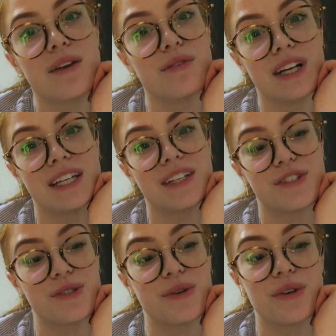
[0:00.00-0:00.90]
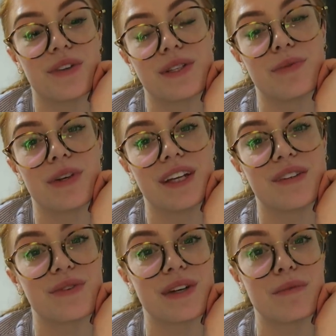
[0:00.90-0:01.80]
I had a really good tutorial this morning.
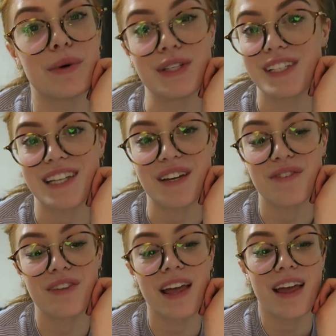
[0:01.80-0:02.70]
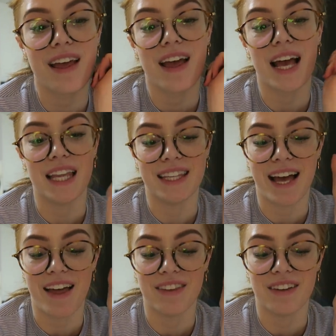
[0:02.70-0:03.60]
It was really positive. And
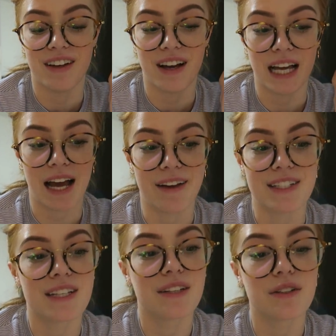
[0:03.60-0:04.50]
then I had